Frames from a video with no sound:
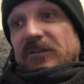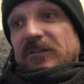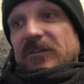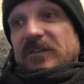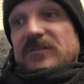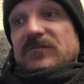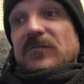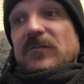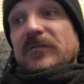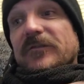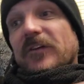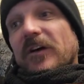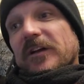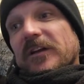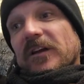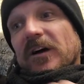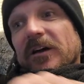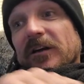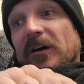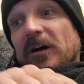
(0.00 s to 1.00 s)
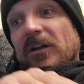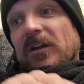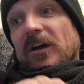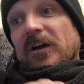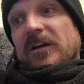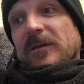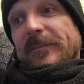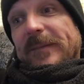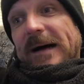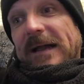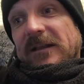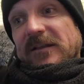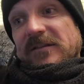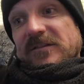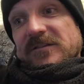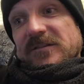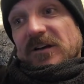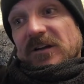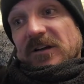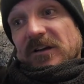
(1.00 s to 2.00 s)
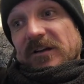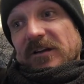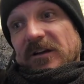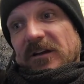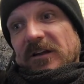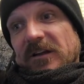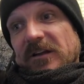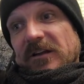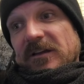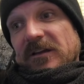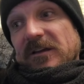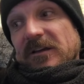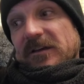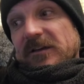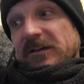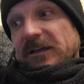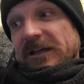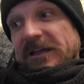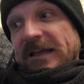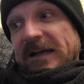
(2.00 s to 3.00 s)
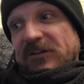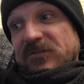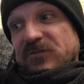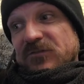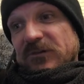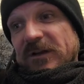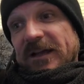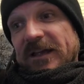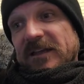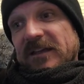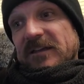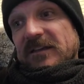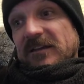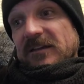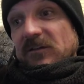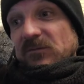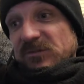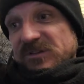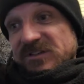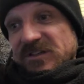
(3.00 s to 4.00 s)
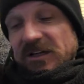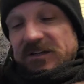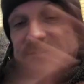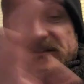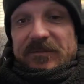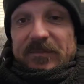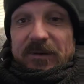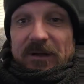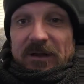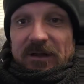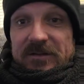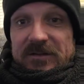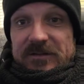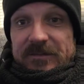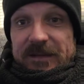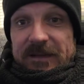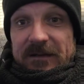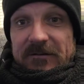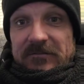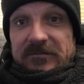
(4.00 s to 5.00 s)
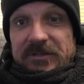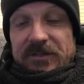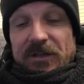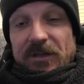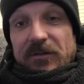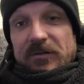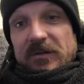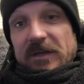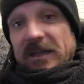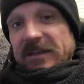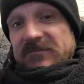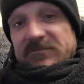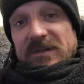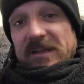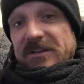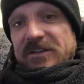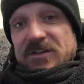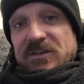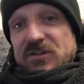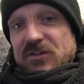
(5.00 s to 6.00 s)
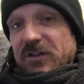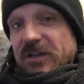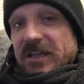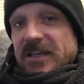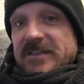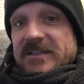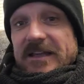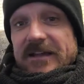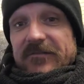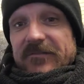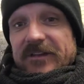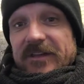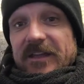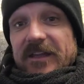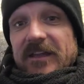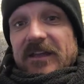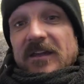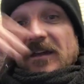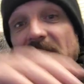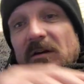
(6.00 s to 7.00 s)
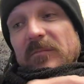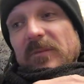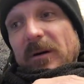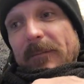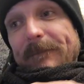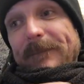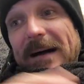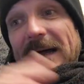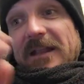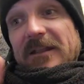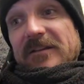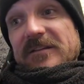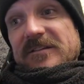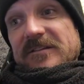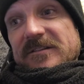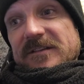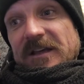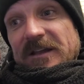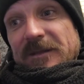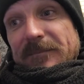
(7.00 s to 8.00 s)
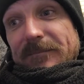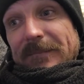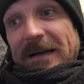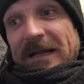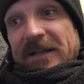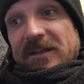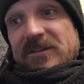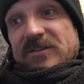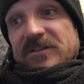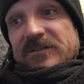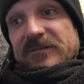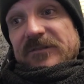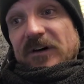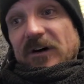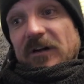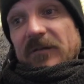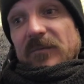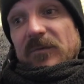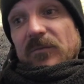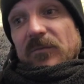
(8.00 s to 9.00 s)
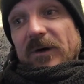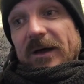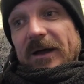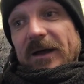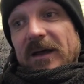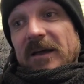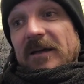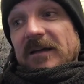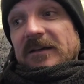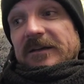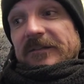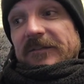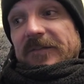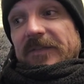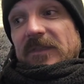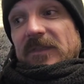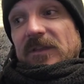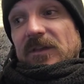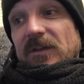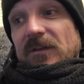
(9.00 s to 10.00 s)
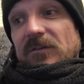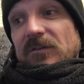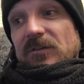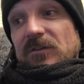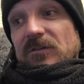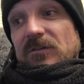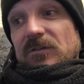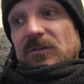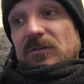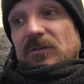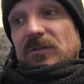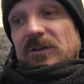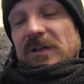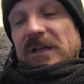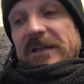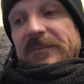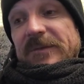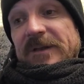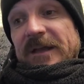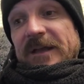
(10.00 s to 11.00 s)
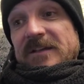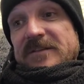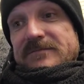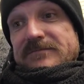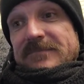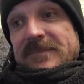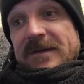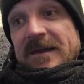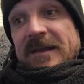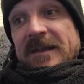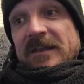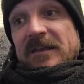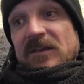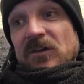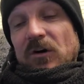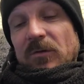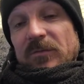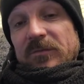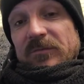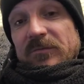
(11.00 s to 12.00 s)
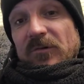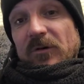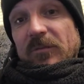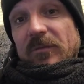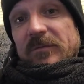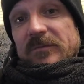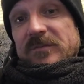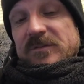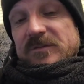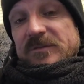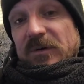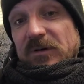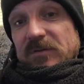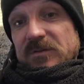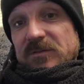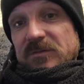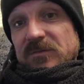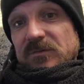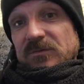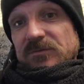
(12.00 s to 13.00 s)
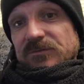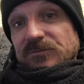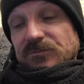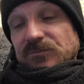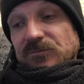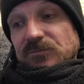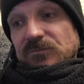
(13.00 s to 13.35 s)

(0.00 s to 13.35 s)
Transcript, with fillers: So there's a real fine line. I like a balance. I like I like a, a natural lake with tons of plants about, you know, and plenty of trees and everything, but a balanced and a managed environment where, you know, you, you can eliminate as many common problems as possible.